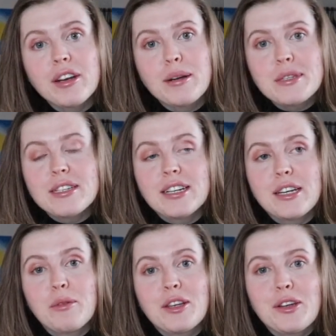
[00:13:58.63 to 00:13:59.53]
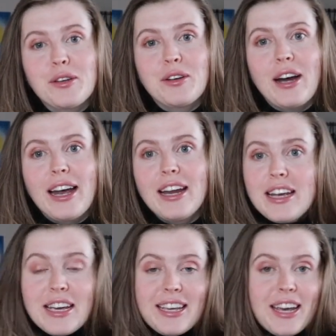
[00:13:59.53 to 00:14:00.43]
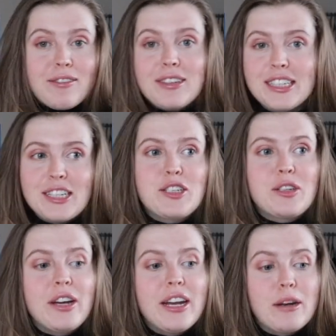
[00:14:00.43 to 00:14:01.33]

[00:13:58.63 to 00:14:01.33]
that I'm studying with who I really enjoy and